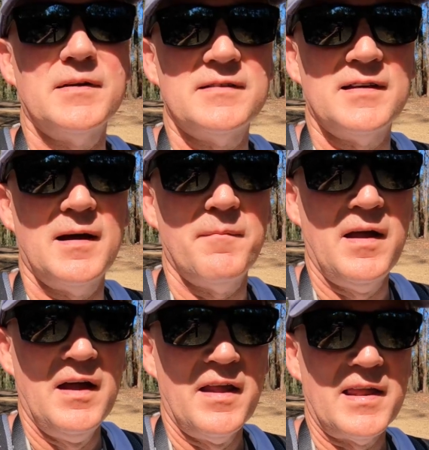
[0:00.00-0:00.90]
but the
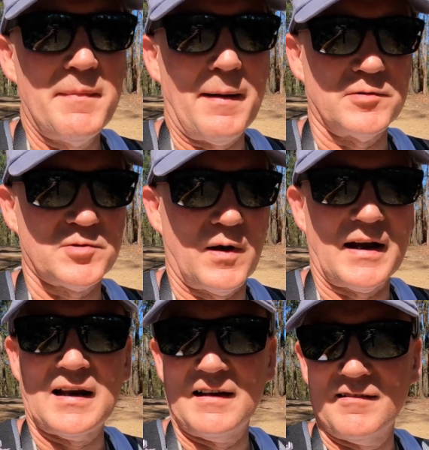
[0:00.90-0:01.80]
map was
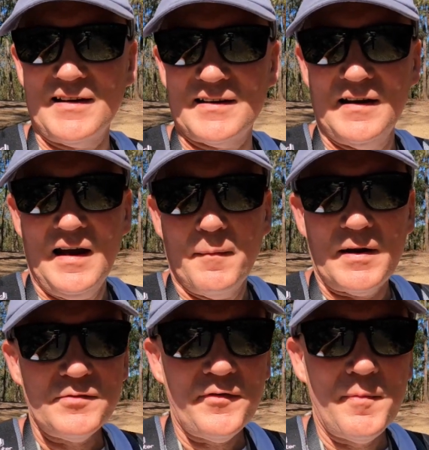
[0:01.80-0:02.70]
quite clear on it. But
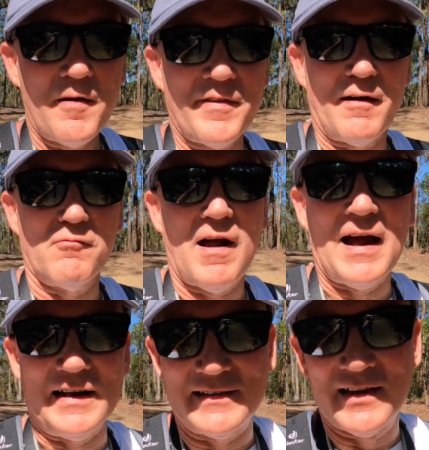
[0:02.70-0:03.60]
as we've come over that
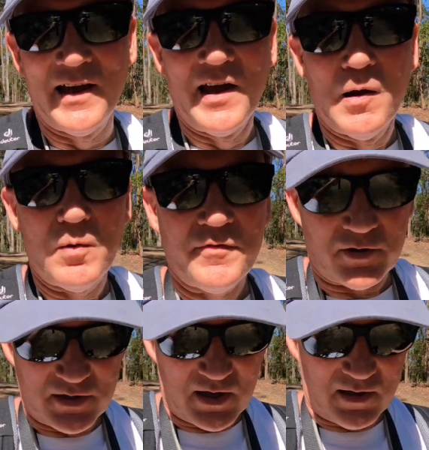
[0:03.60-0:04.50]
rise, we've
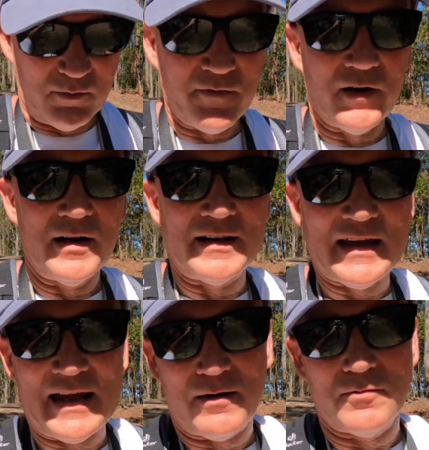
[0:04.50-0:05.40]
got a
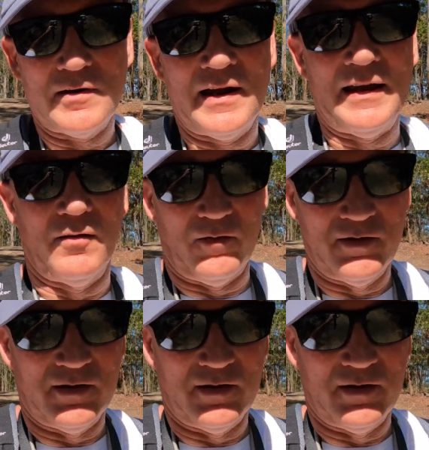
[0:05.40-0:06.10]
downhill,